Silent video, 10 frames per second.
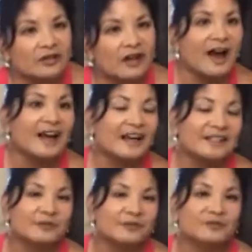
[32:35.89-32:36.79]
I
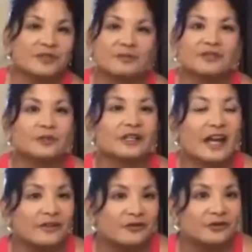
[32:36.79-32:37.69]
sometimes do it
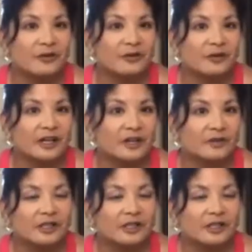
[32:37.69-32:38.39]
after I work out.